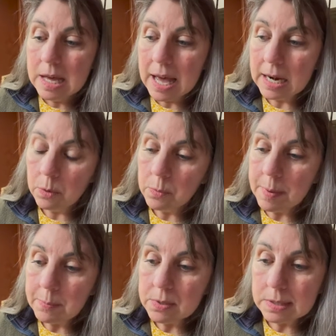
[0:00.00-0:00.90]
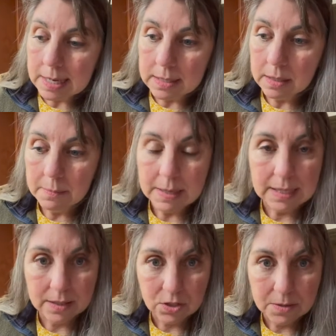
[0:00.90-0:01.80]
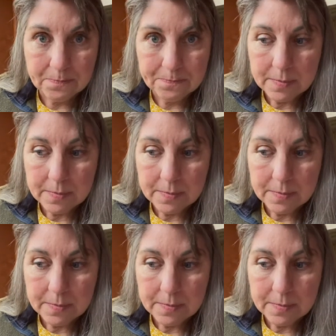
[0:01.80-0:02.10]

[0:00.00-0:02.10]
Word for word: And I remember standing in my kitchen.